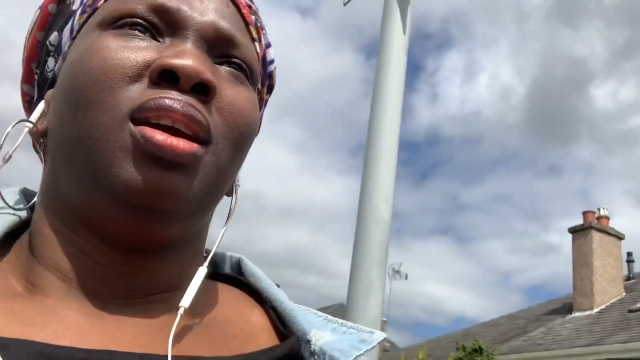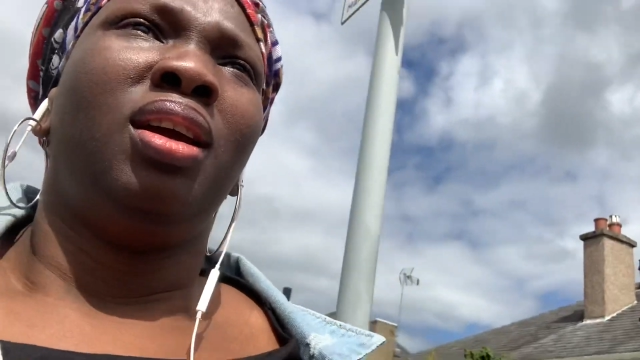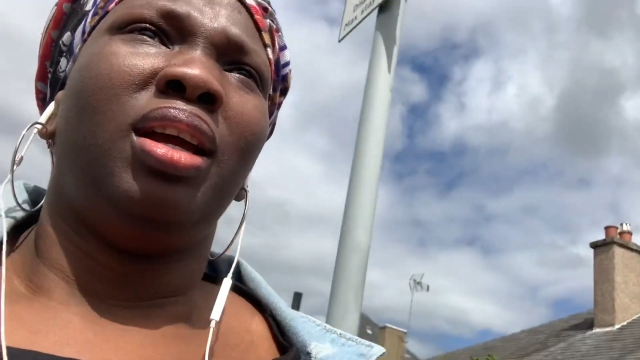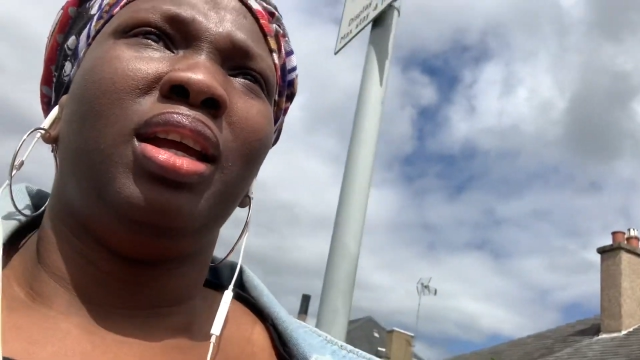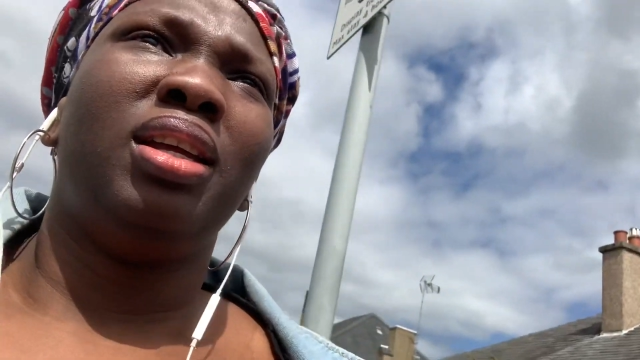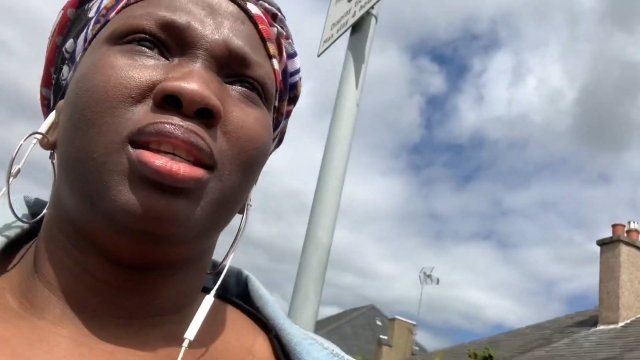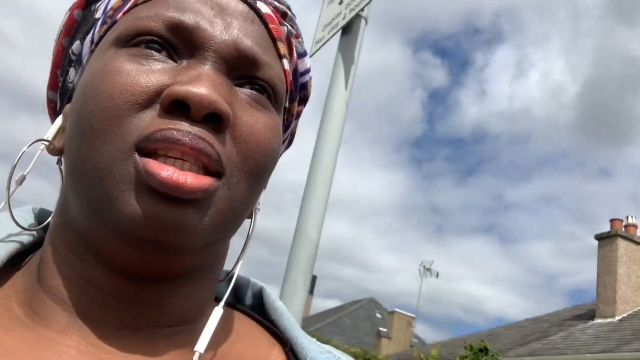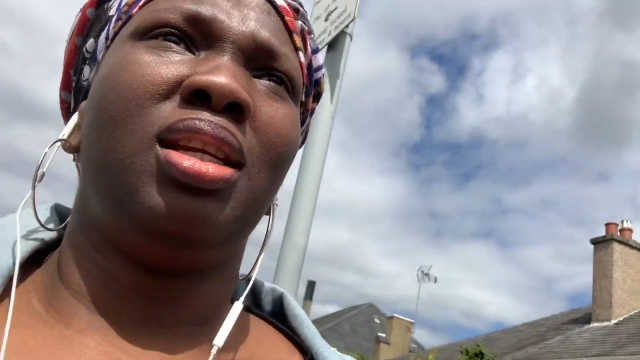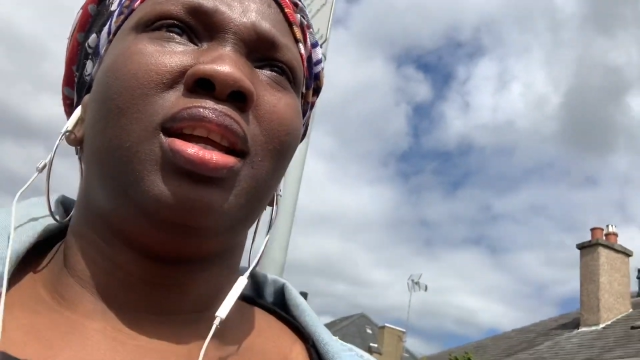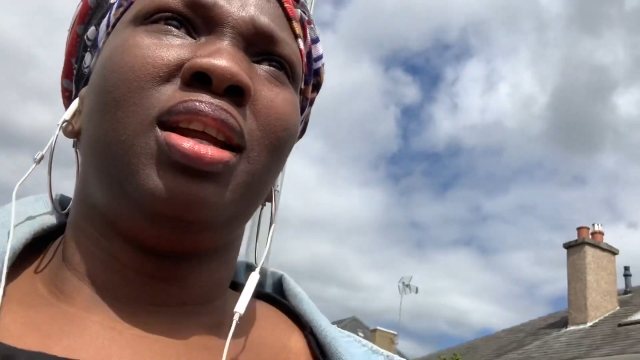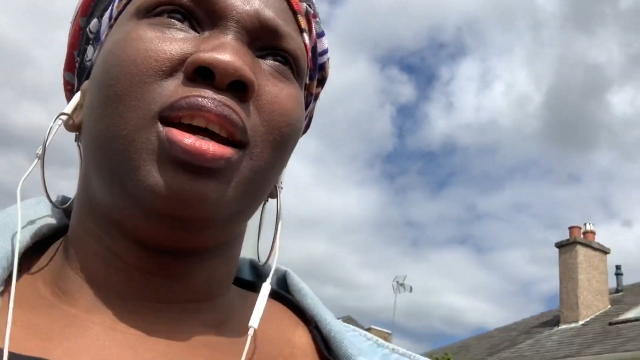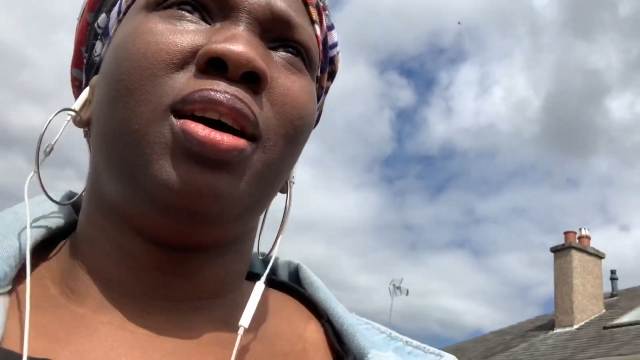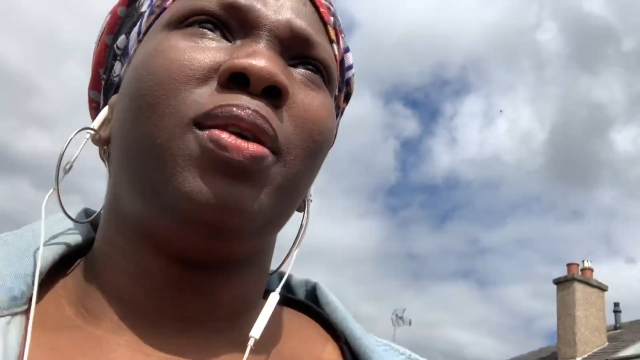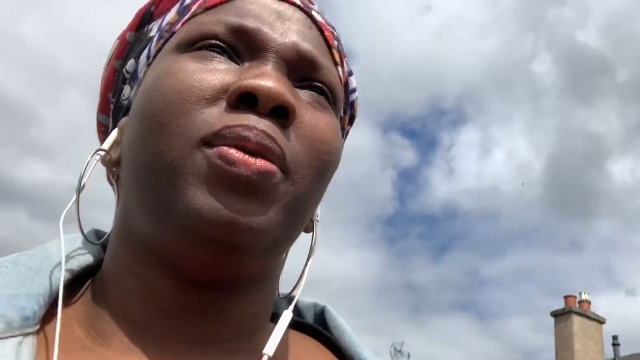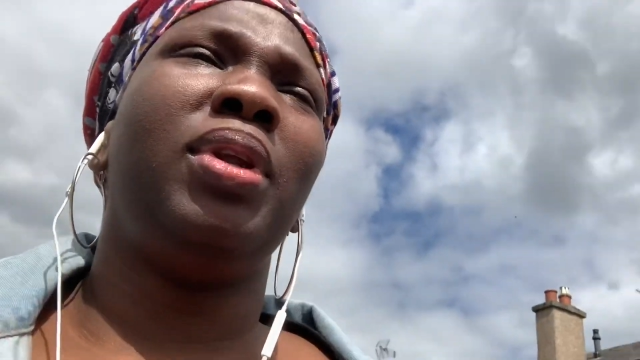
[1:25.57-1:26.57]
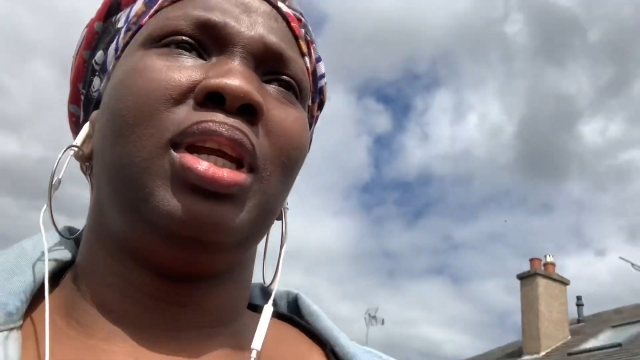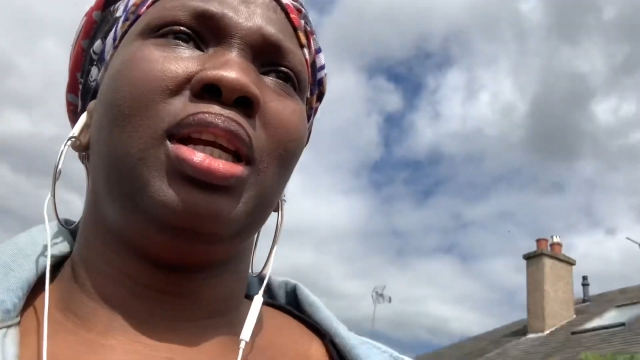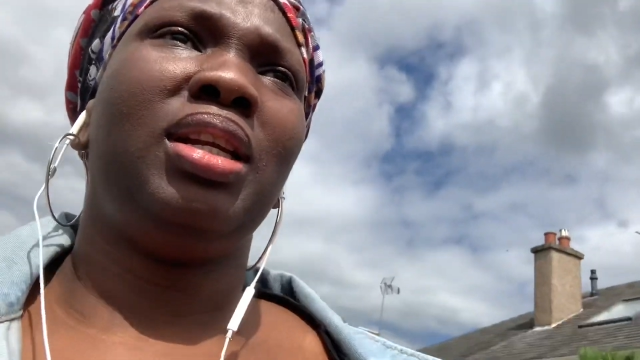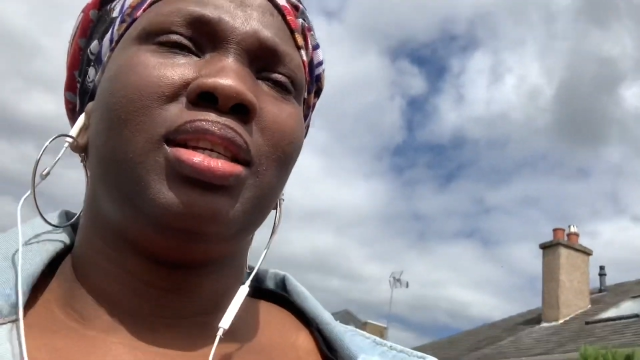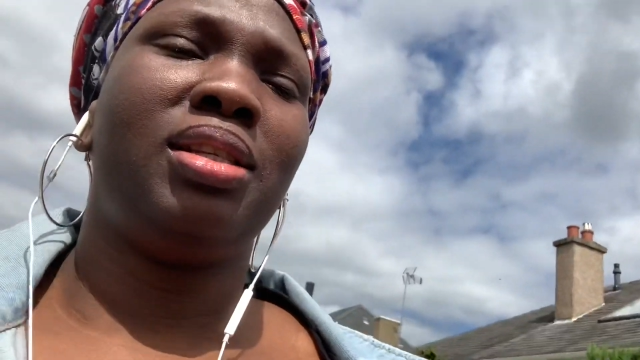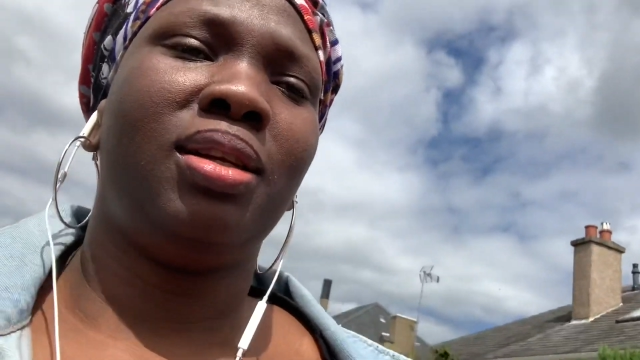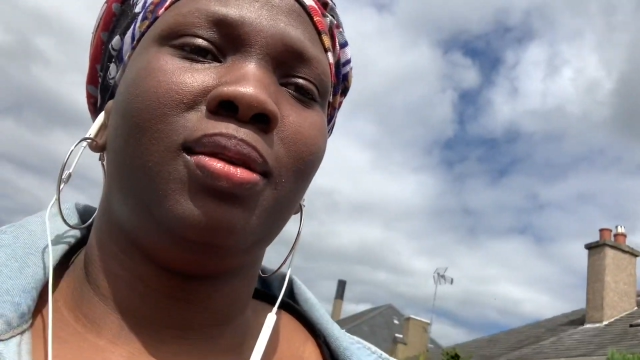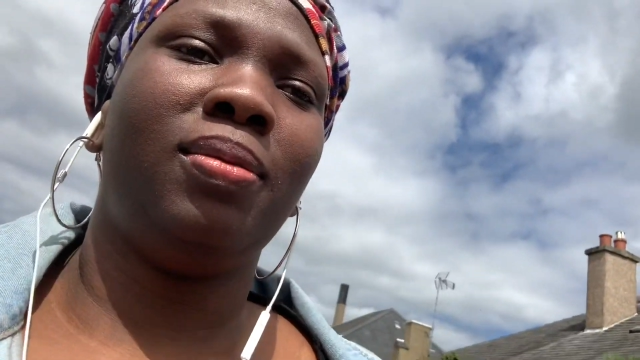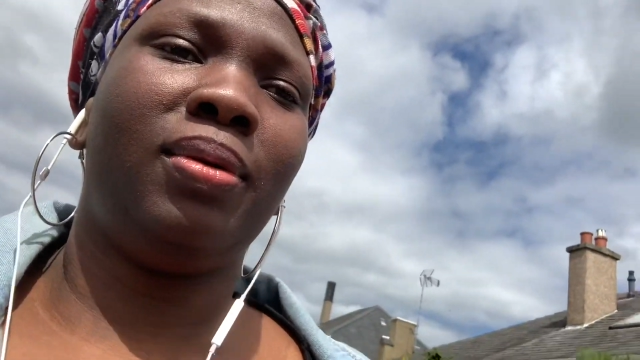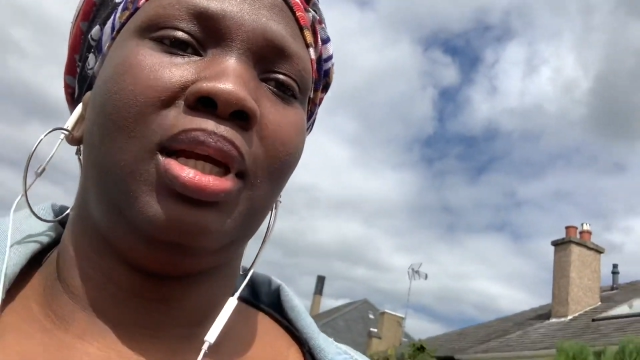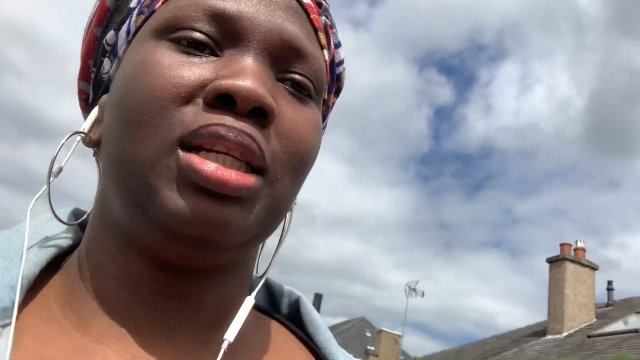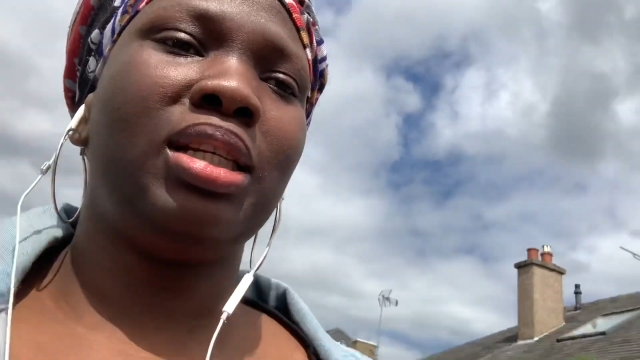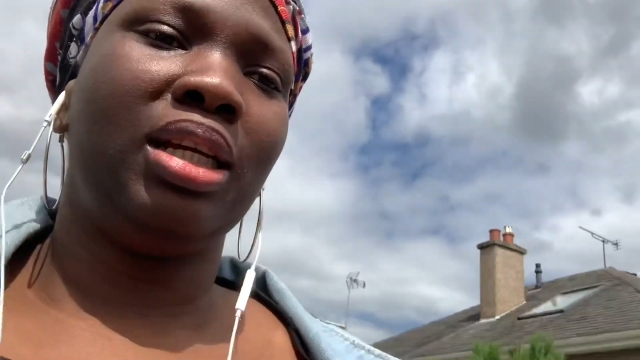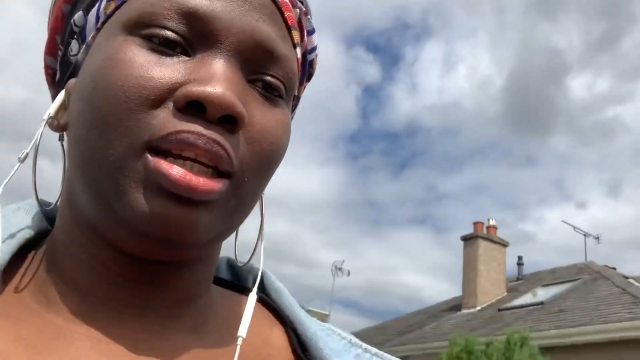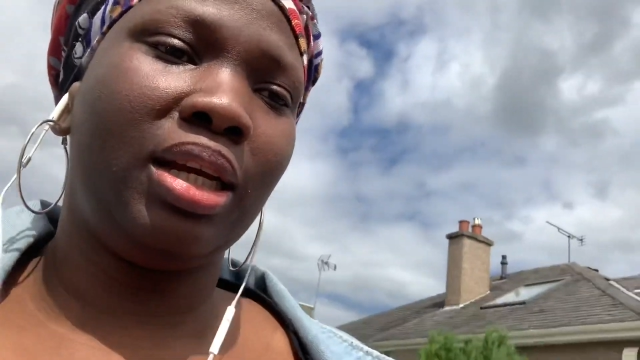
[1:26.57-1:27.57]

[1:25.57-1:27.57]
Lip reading: is and how we really celebrate it in